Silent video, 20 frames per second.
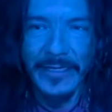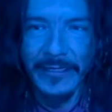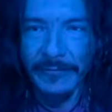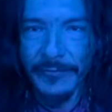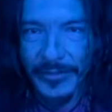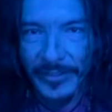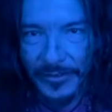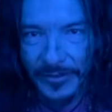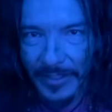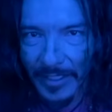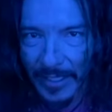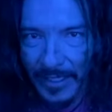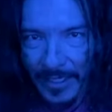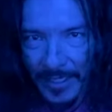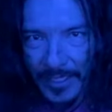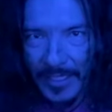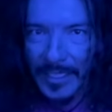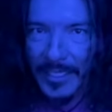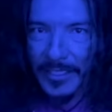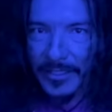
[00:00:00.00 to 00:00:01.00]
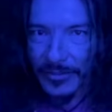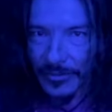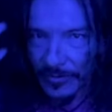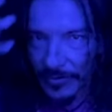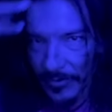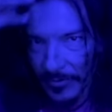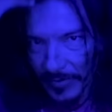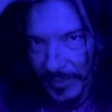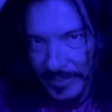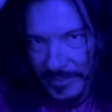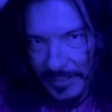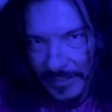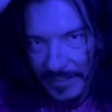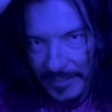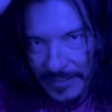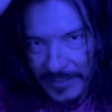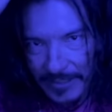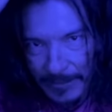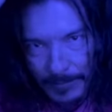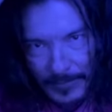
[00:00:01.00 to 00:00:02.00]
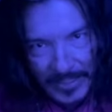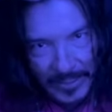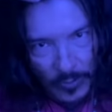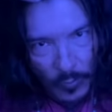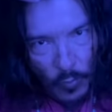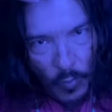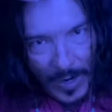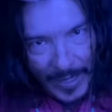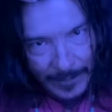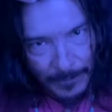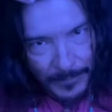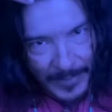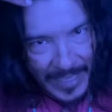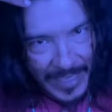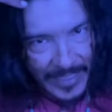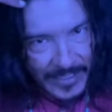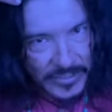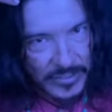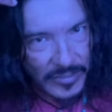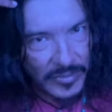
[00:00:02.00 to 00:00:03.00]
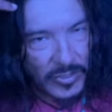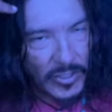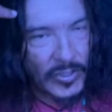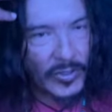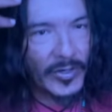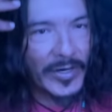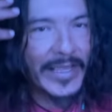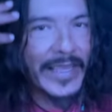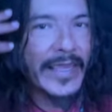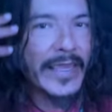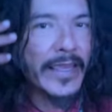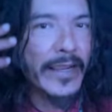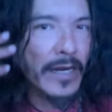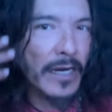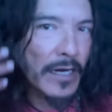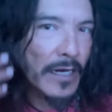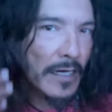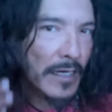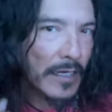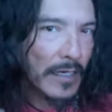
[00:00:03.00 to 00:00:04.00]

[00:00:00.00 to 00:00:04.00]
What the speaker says: everything, you notice that there's a big white patch on her hair.